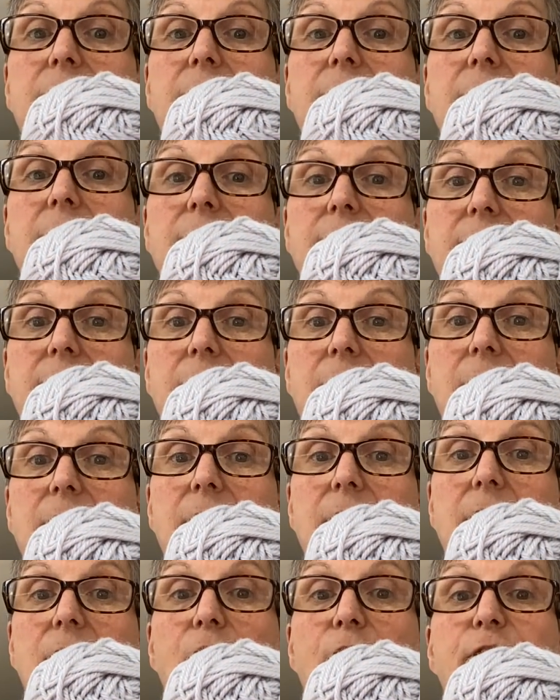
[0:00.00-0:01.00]

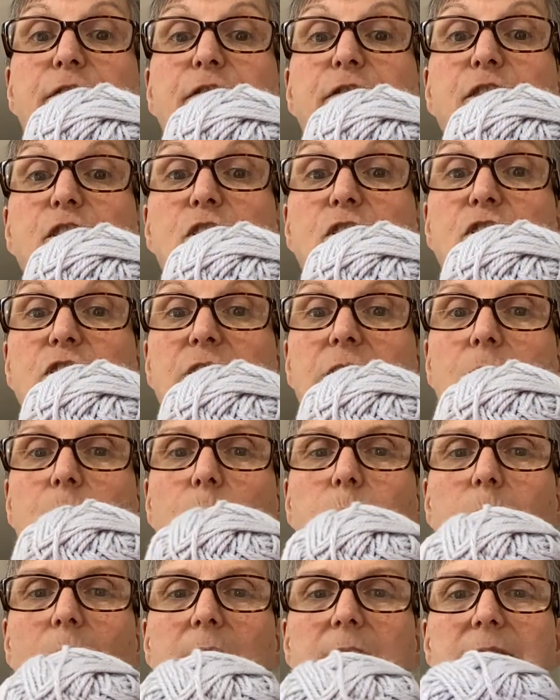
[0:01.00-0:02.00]
Italy, virgin
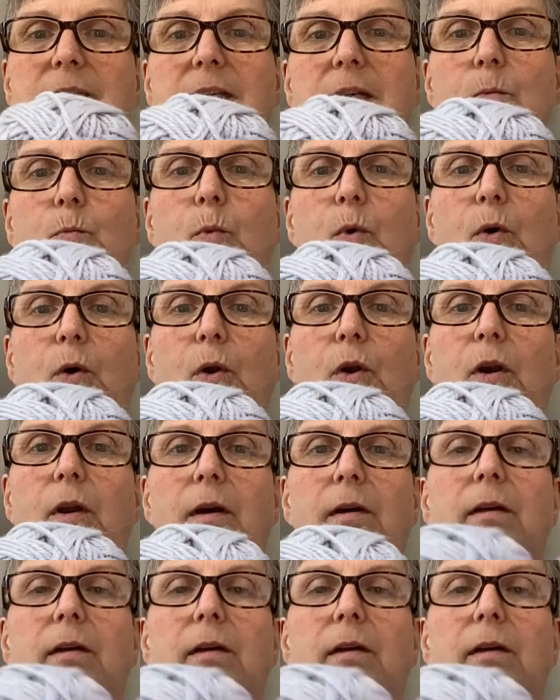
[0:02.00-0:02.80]
quality wool.